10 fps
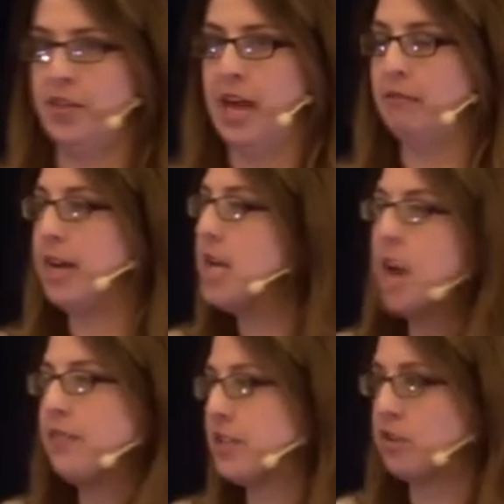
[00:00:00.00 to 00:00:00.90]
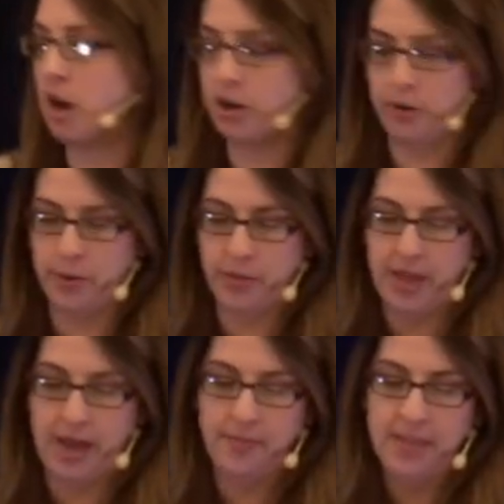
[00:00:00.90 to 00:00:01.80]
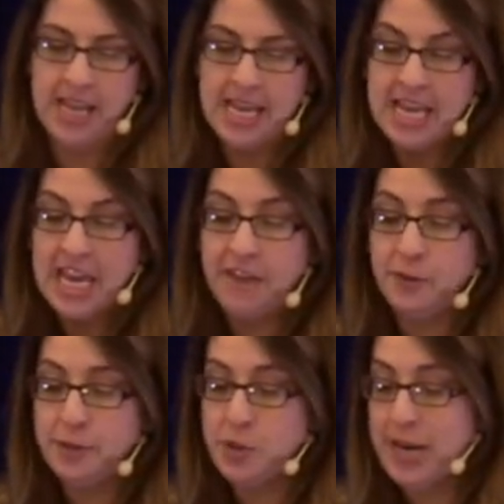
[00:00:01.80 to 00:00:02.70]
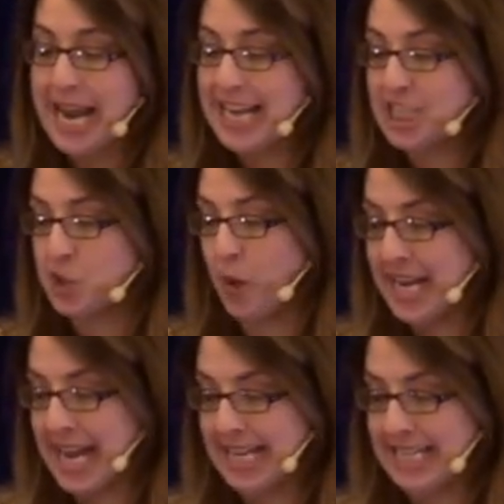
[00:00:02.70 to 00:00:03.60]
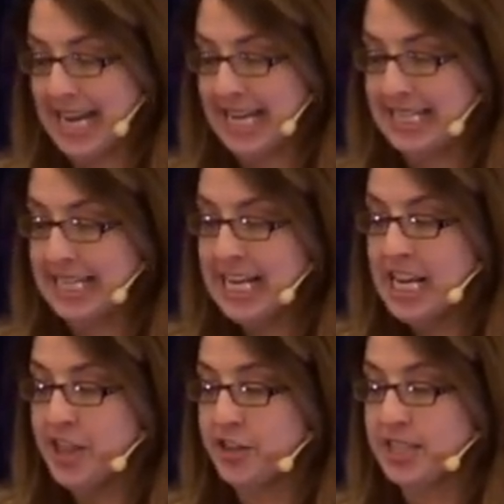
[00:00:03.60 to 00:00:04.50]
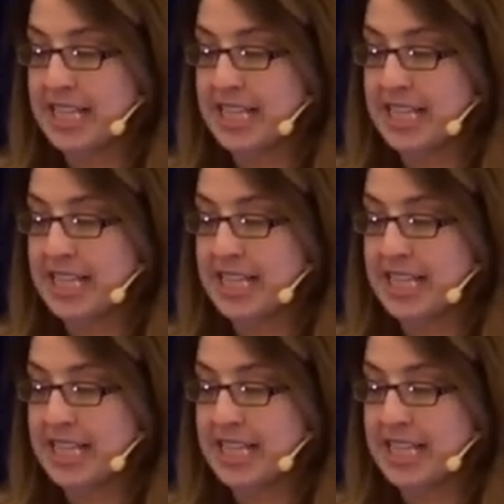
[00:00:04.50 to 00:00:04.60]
with that, right? None of us are arguing with that. If you're between 8 to 28 days, they're